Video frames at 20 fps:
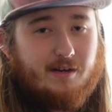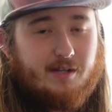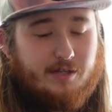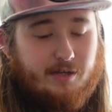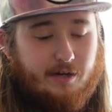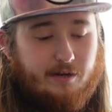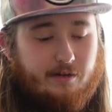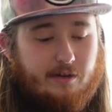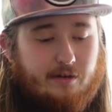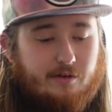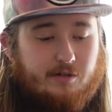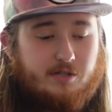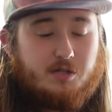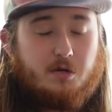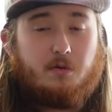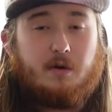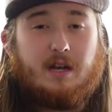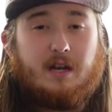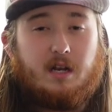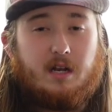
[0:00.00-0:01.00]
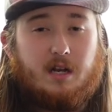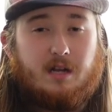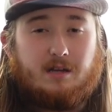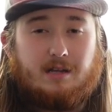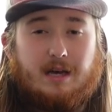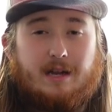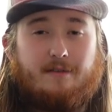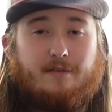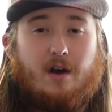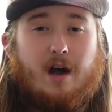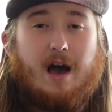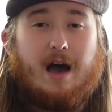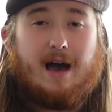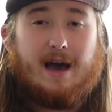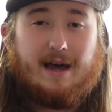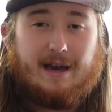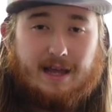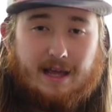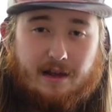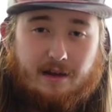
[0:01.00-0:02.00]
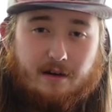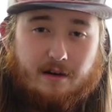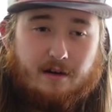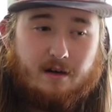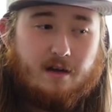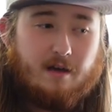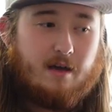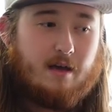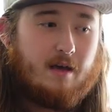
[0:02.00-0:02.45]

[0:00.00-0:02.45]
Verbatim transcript: so you, they're soaking in a lot of hot air,